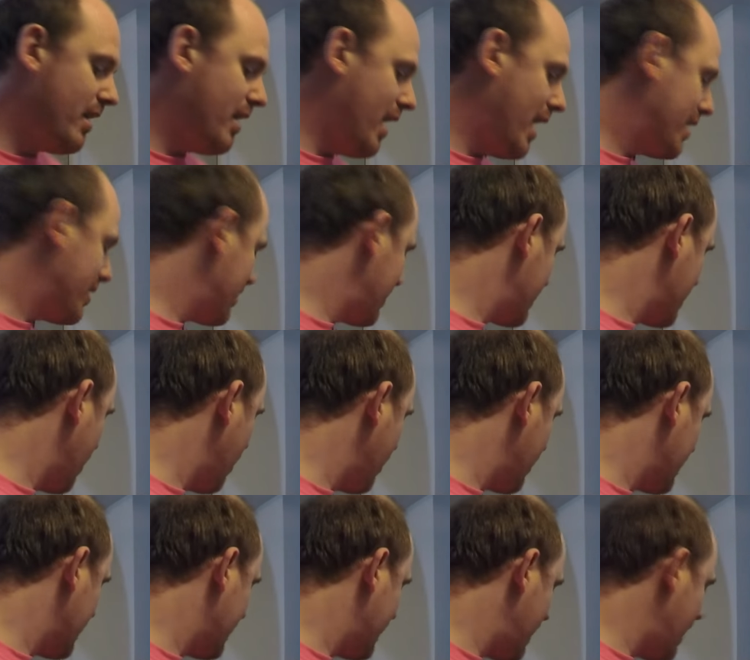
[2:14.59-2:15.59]
I just
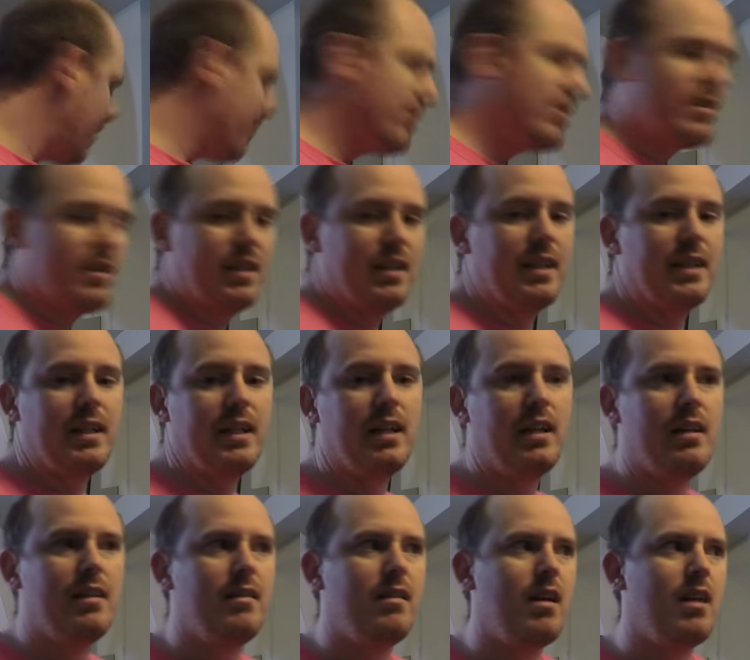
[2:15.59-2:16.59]
told her, I was like,
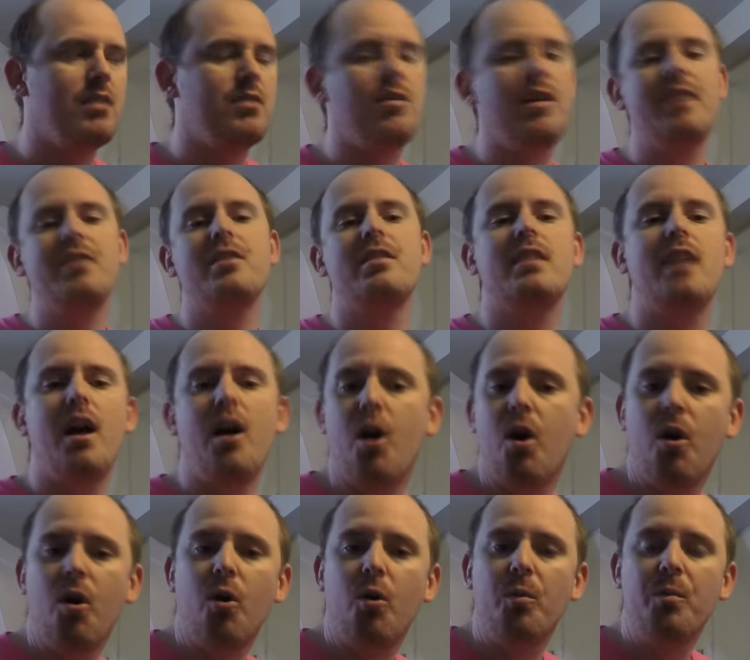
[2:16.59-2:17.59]
so I just got
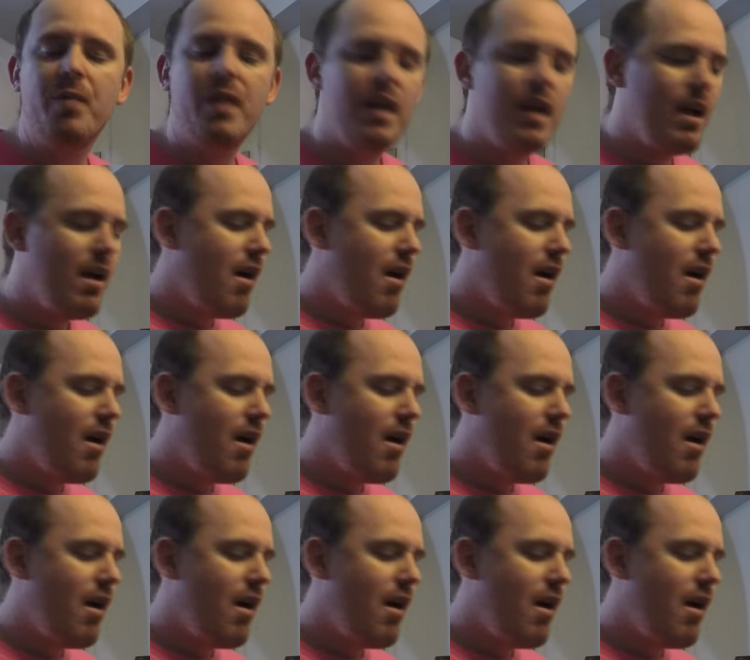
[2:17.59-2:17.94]
home.